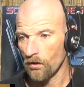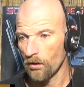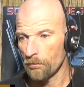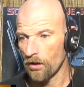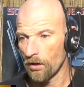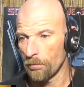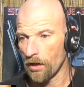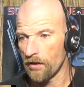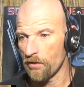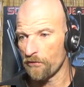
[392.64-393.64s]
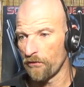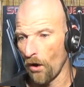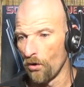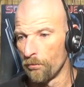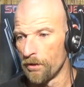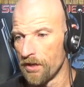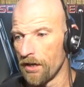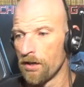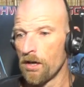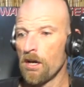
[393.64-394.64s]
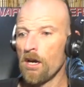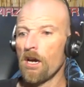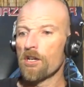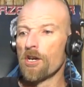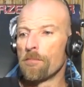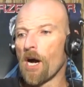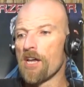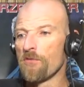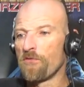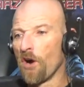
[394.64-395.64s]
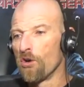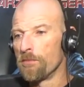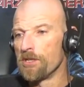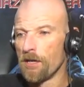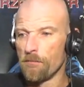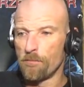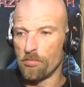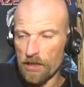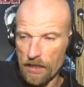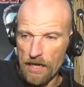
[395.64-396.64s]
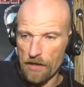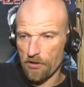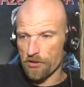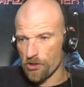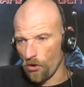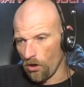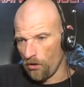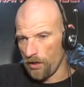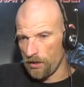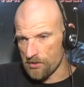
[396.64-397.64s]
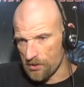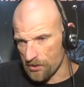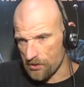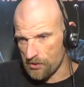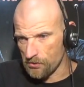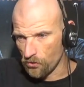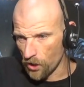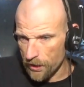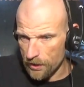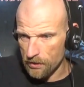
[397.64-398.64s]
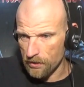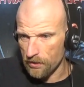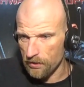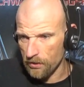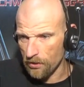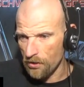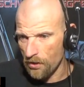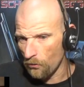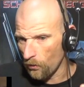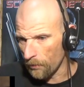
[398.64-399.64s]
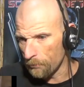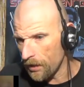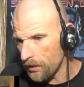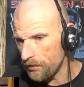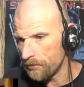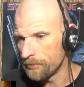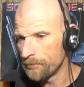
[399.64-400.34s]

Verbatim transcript: I'm gonna buy the foam and then gonna buy the foam and then bring it out the door and is this green? You know what I mean?